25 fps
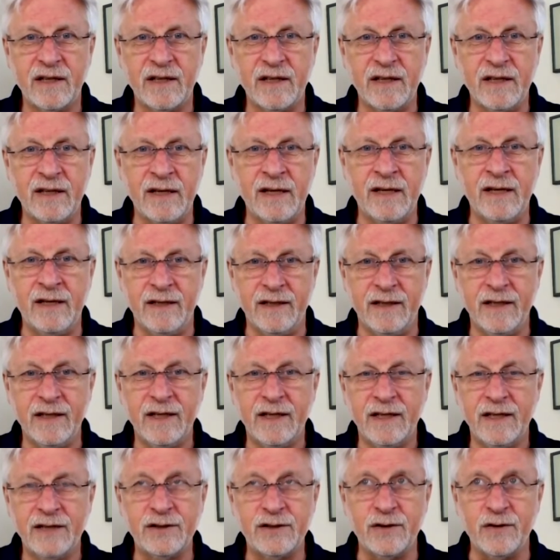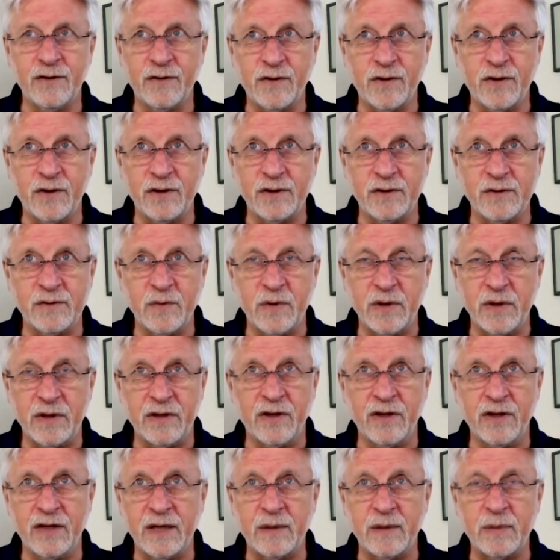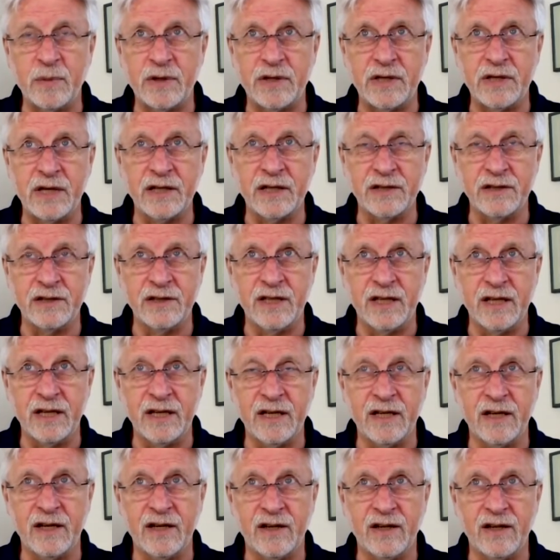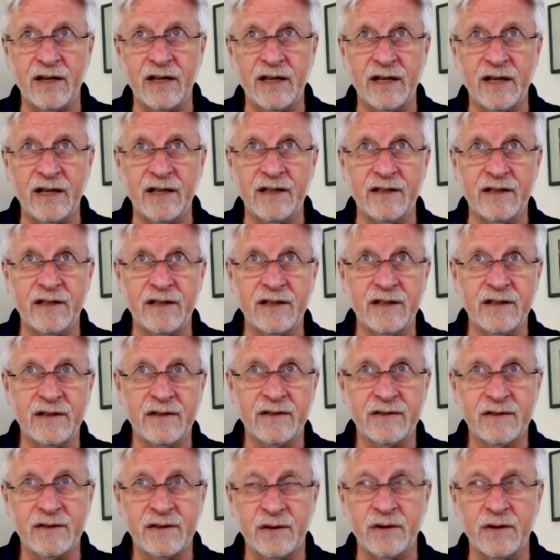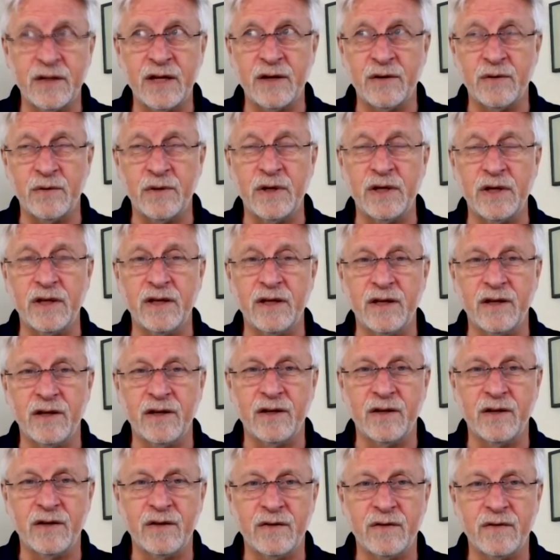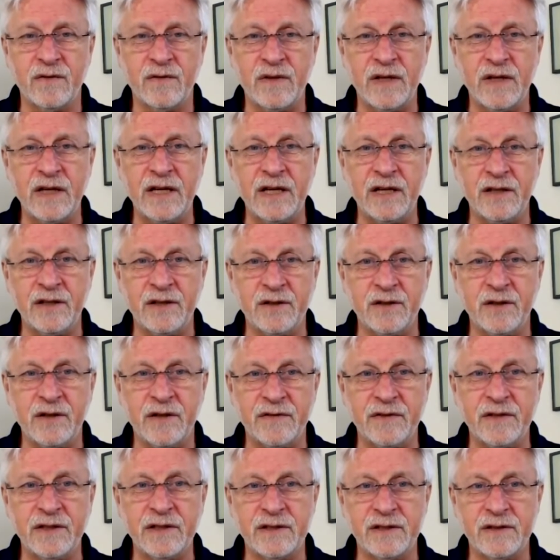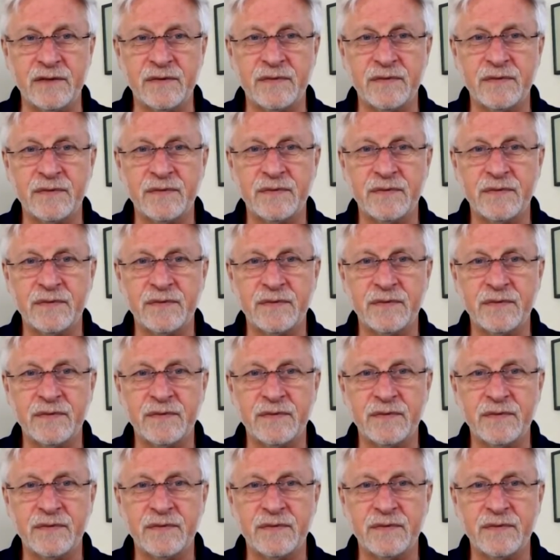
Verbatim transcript: And so, of course, with all that protection, they get hardly anything. So they really are needing to have this.